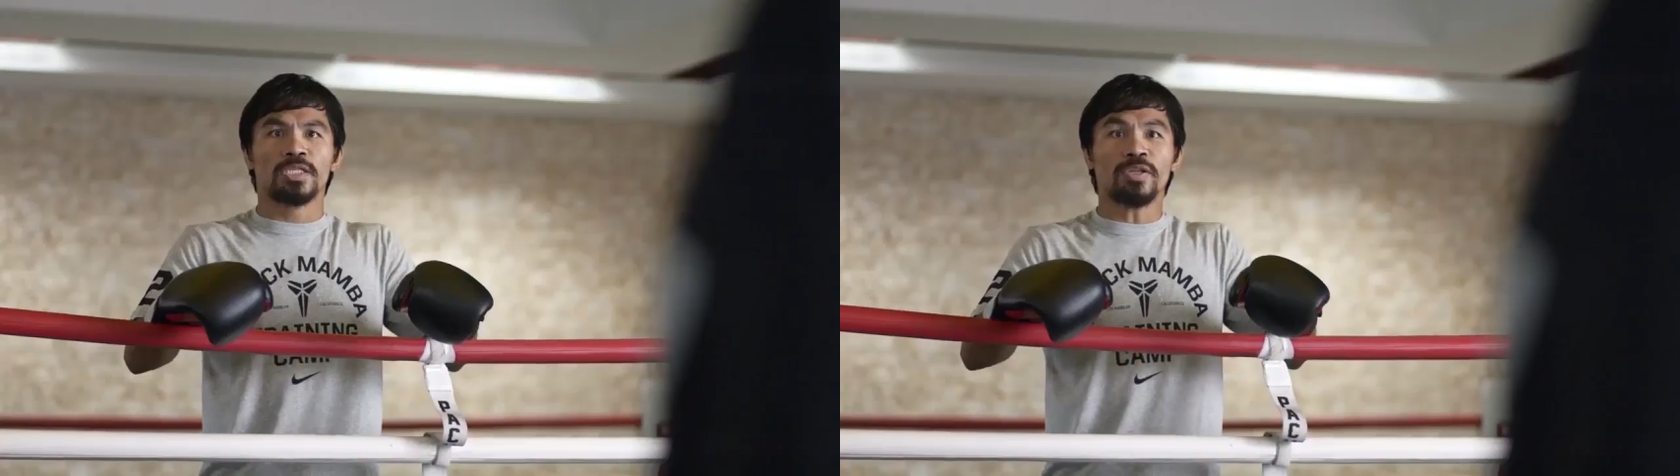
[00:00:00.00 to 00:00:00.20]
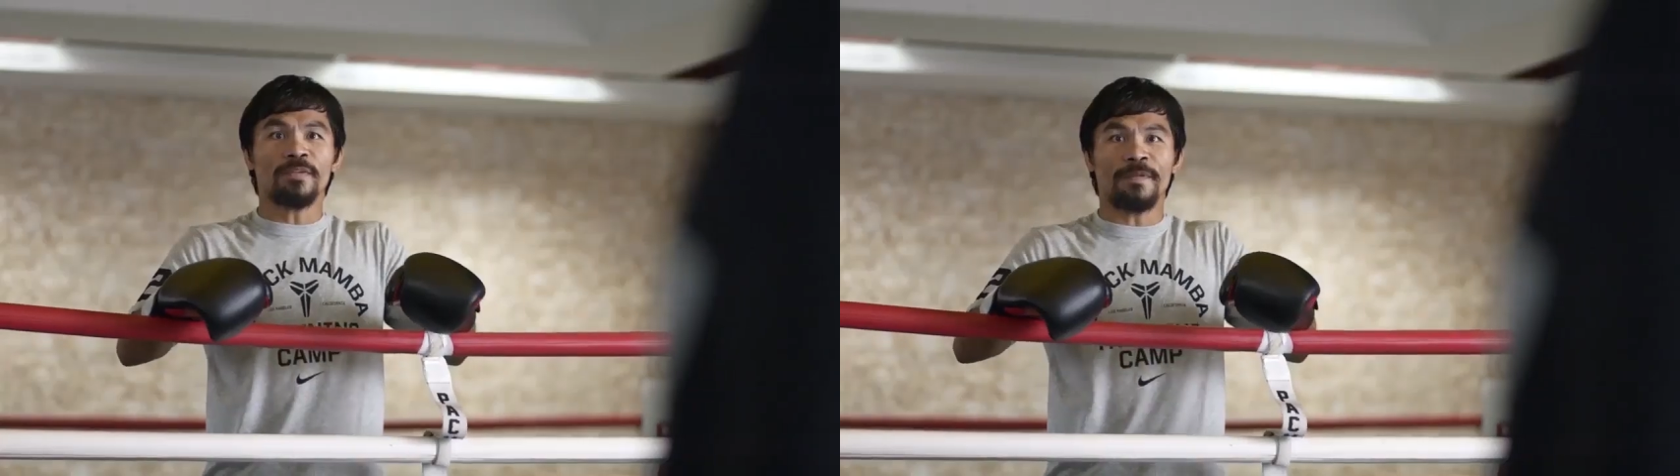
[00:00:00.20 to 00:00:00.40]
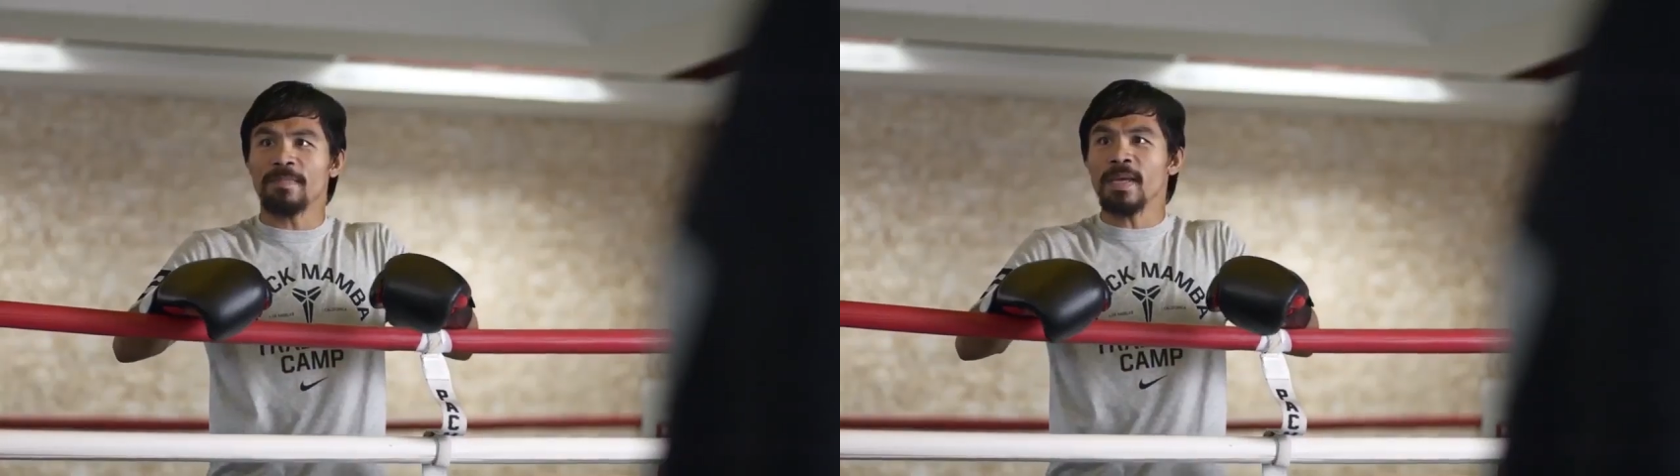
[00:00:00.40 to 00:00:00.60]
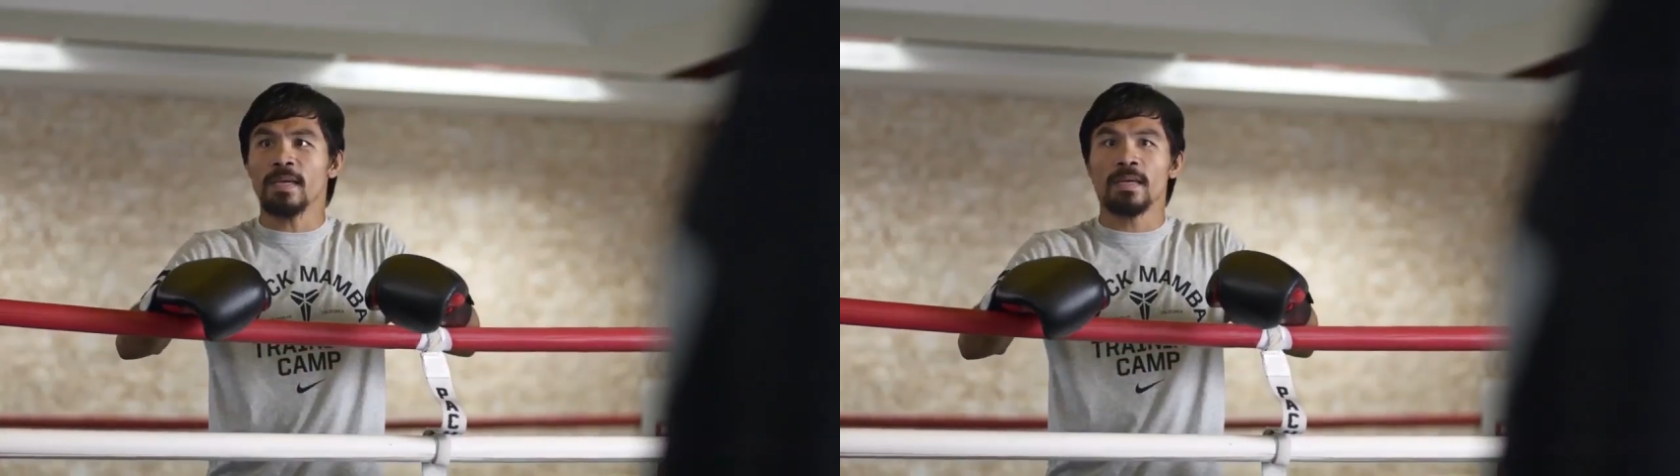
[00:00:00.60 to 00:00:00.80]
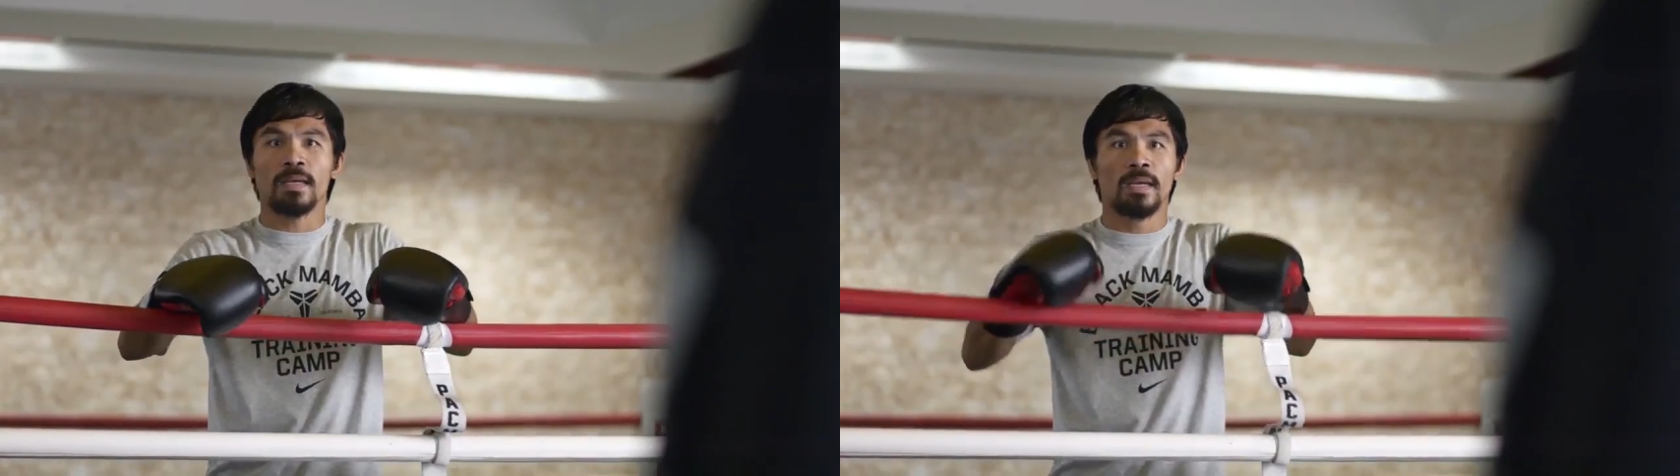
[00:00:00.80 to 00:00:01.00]
He's going to fight me?
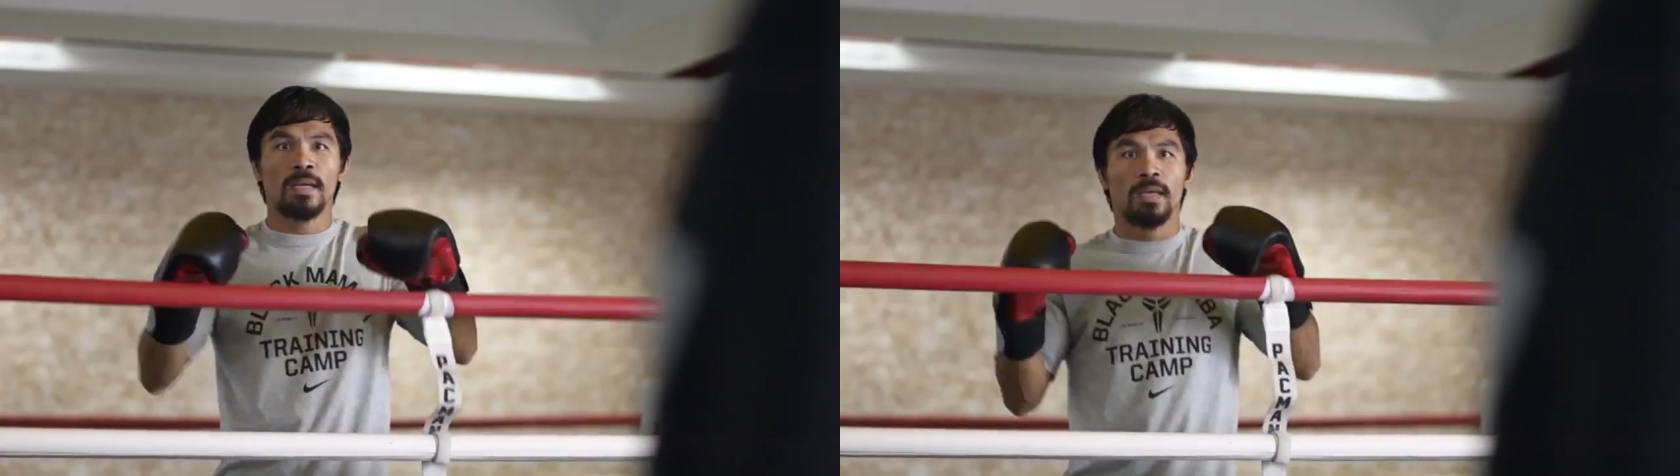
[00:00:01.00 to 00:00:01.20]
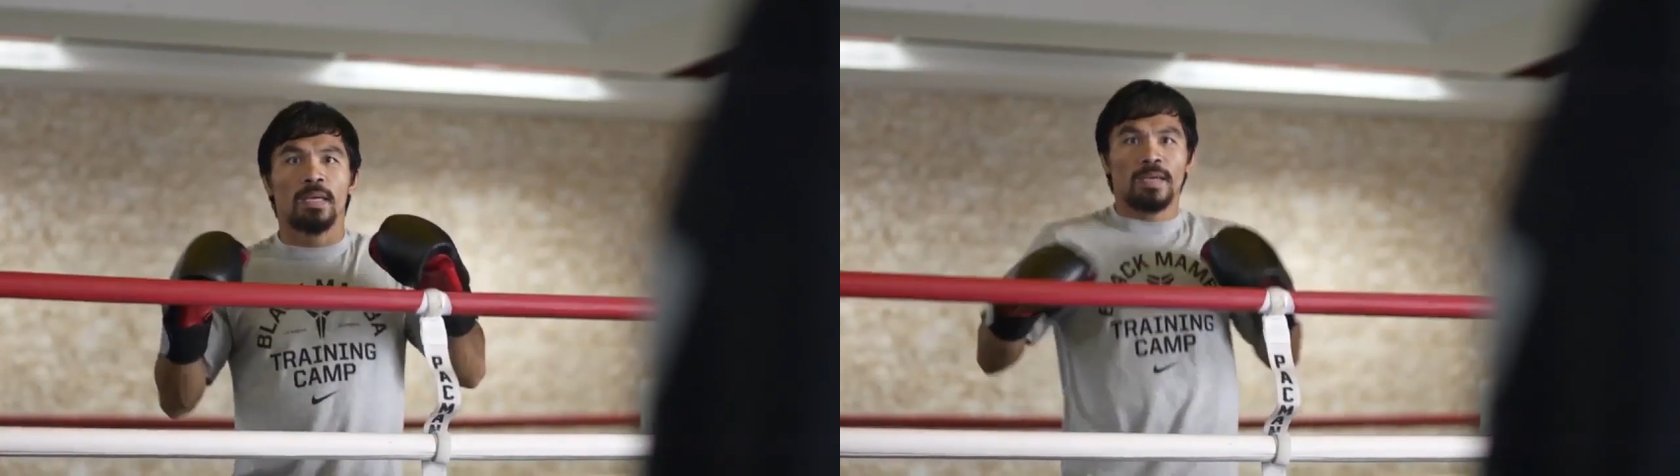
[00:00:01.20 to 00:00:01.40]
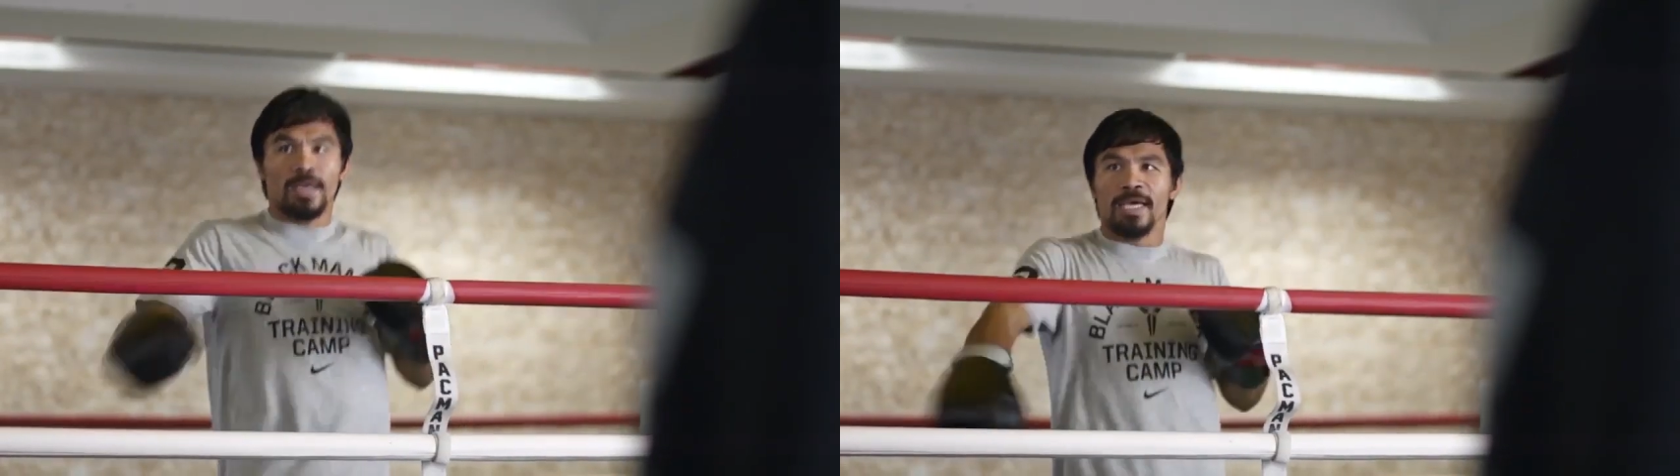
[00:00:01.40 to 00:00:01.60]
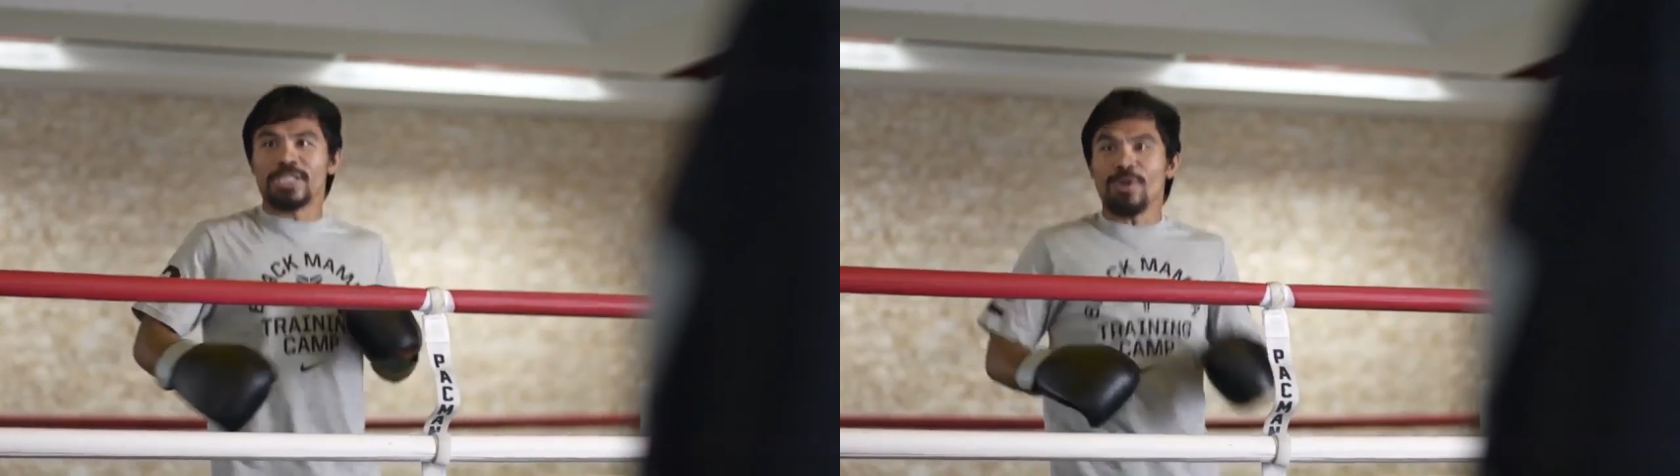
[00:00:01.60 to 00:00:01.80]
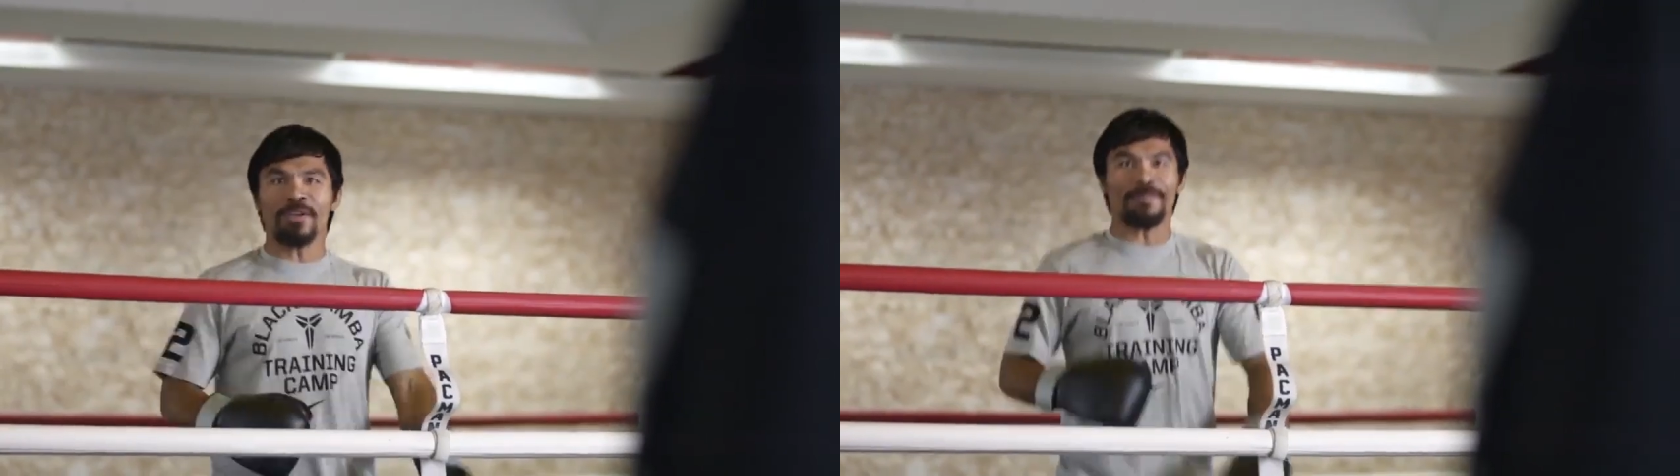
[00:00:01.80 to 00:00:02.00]

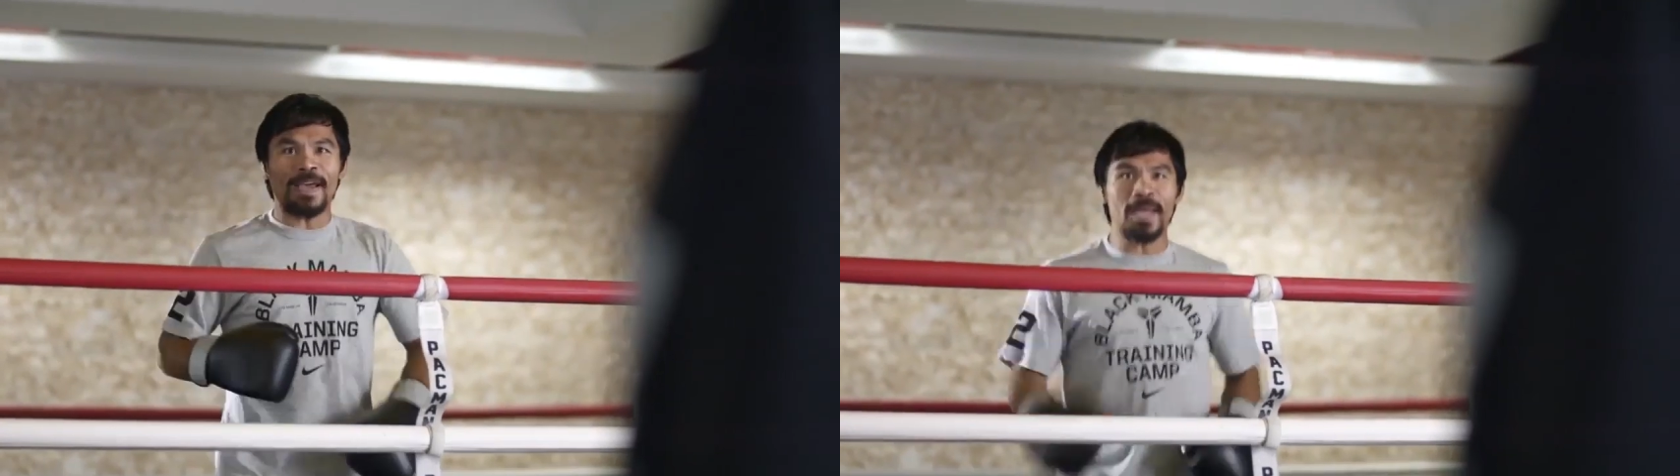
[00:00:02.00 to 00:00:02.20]
He's going to